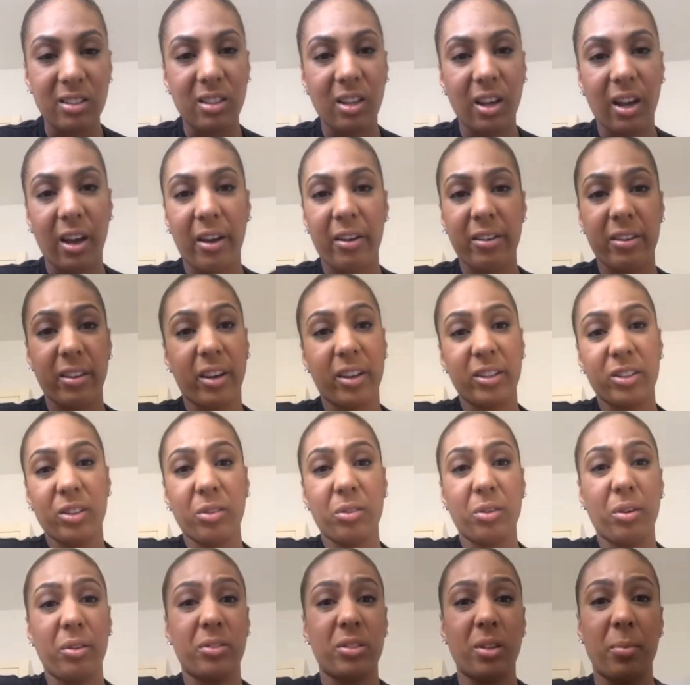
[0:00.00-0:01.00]
I don't
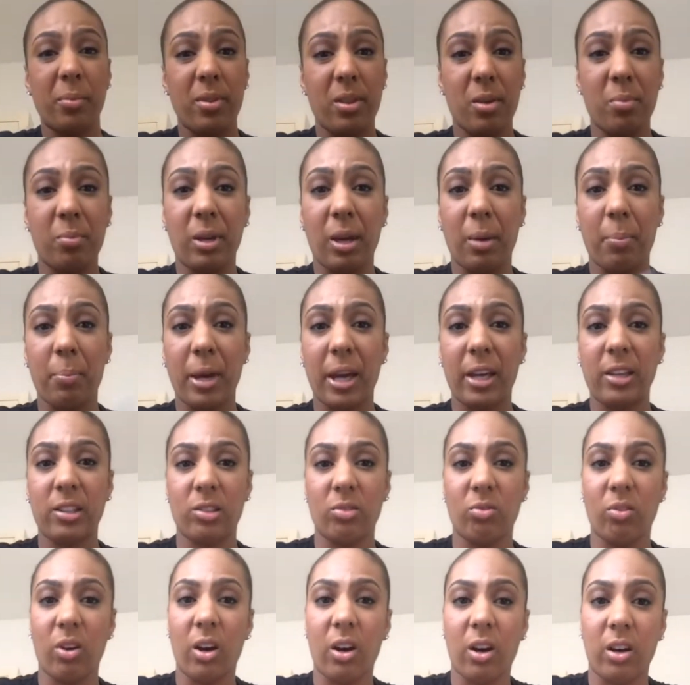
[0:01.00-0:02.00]
know if some of them get paid to
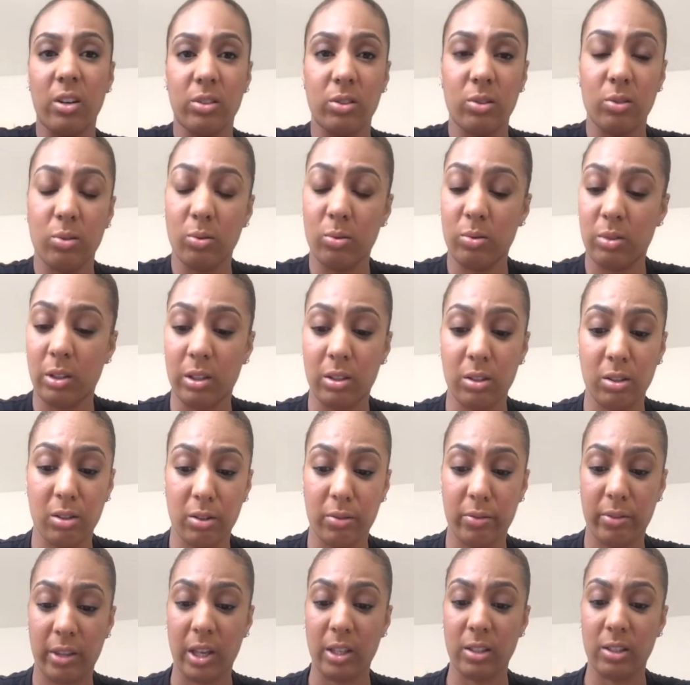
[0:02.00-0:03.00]
write articles. I don't know
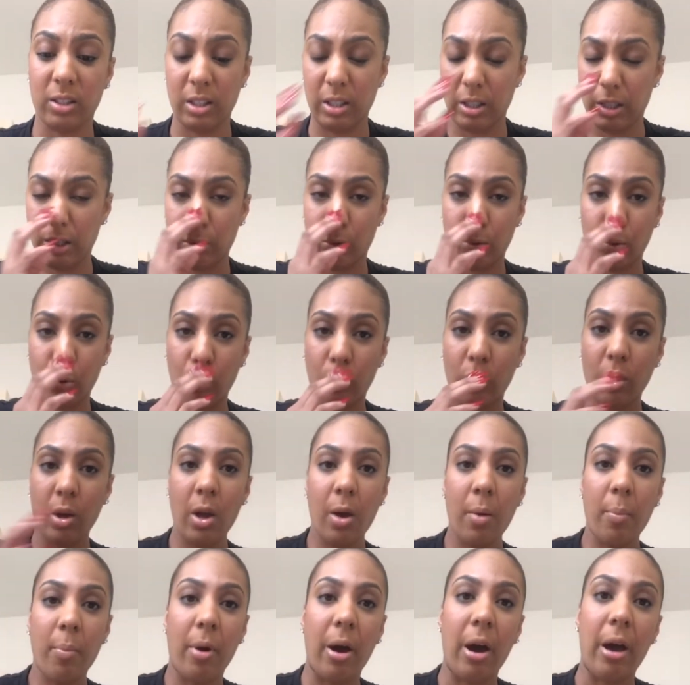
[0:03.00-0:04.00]
if that's illegal,
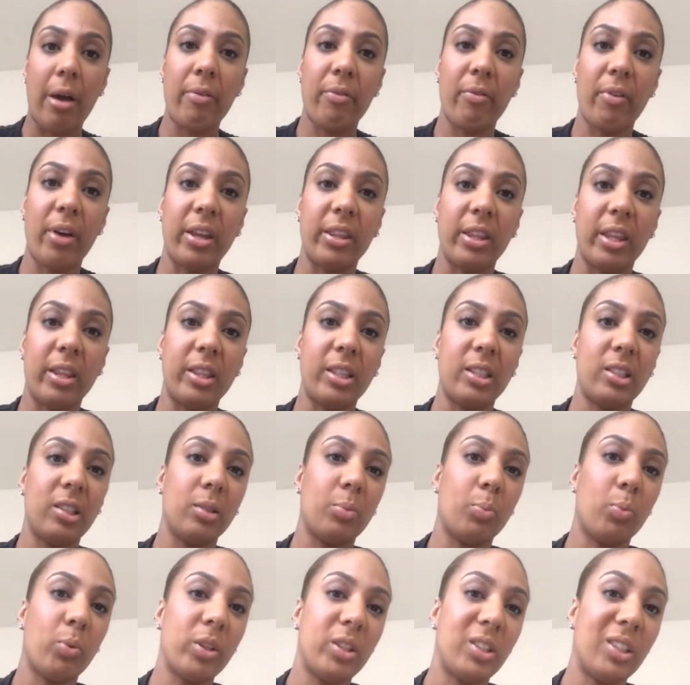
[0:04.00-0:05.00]
but I find that this is
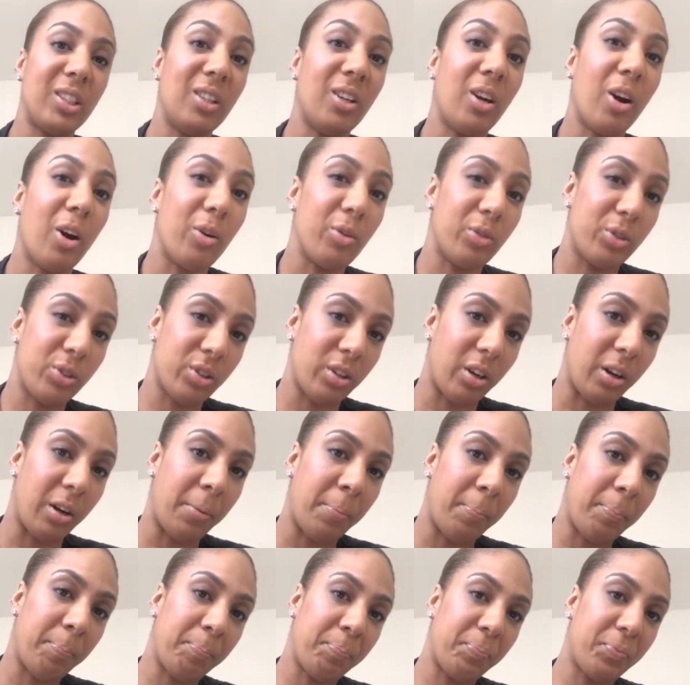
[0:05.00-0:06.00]
pretty kosher,
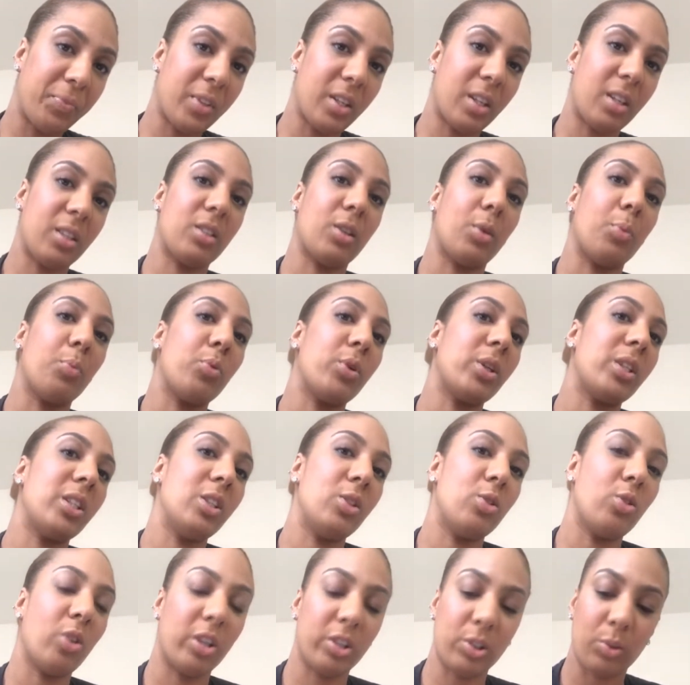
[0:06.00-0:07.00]
so pretty
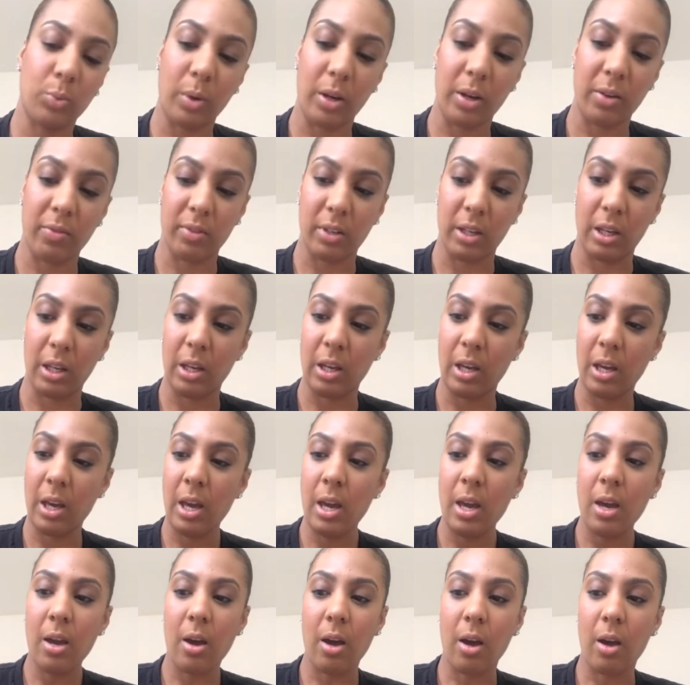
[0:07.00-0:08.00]
trustworthy.
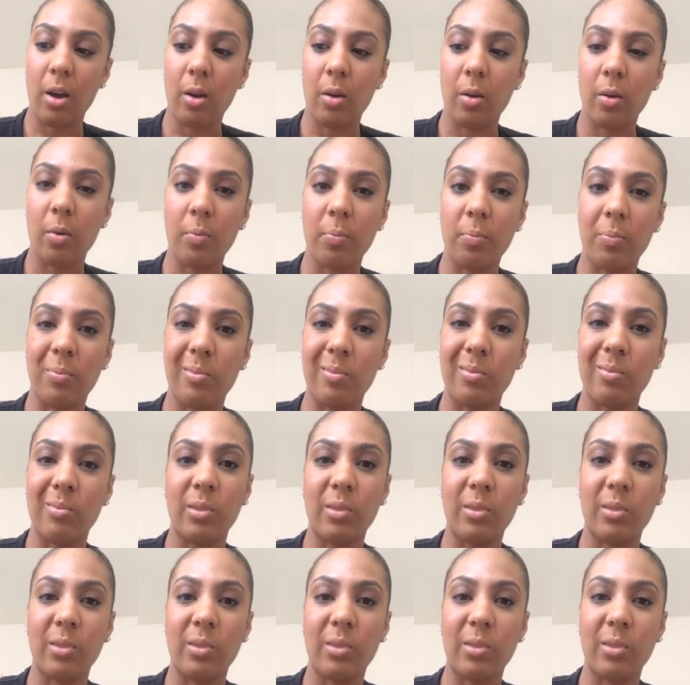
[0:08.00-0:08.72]
None